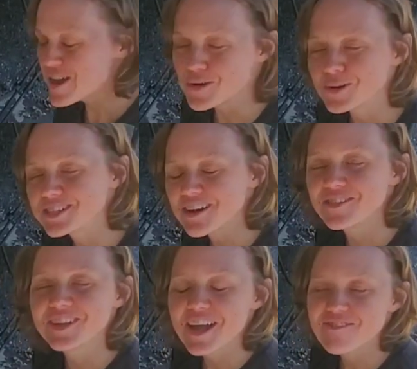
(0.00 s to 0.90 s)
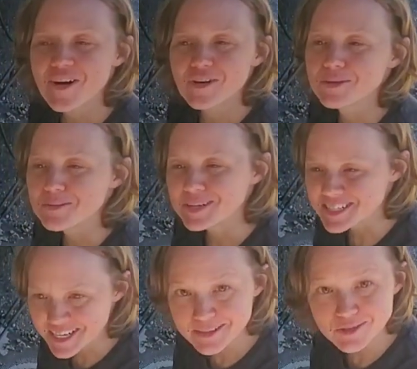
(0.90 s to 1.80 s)
you could definitely have found me many
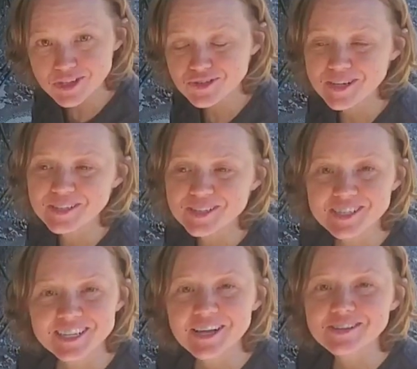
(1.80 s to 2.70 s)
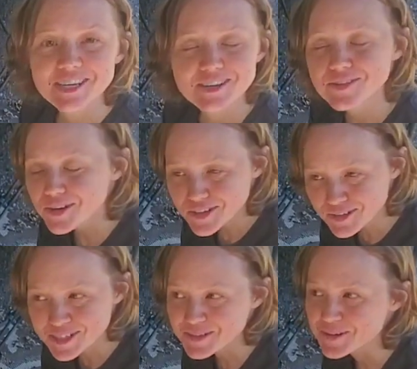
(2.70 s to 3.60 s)
times on trail sitting outside of a
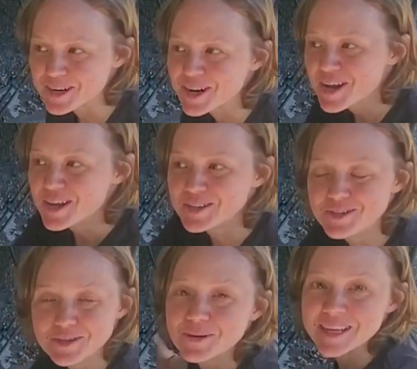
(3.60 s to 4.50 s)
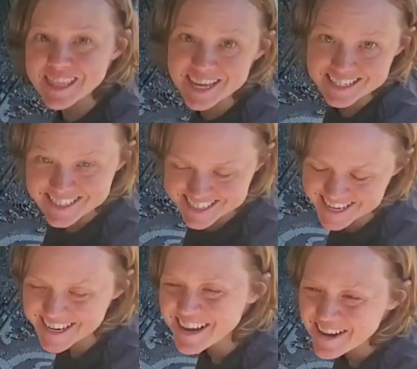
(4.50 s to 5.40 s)
grocery store doing this
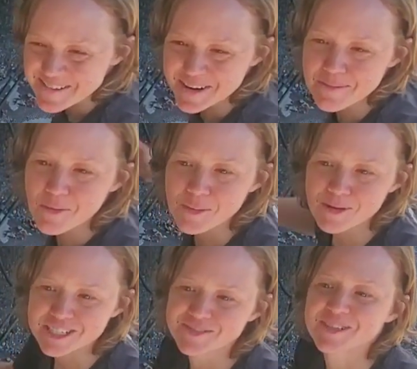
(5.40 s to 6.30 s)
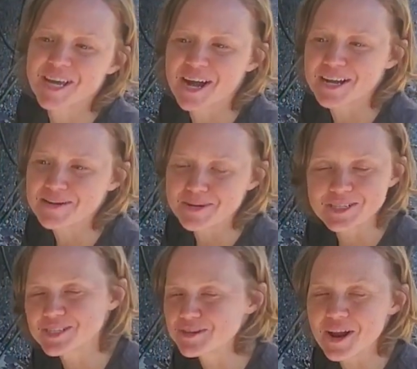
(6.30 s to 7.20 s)
when I'm more pressed for time or
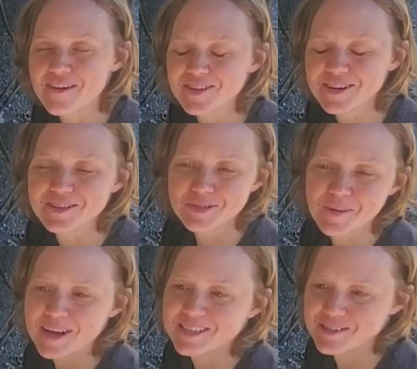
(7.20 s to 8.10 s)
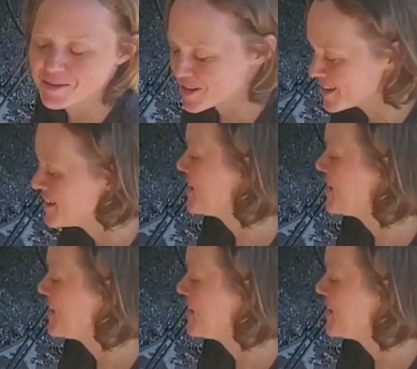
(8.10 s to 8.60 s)
just don't have another spot to do it.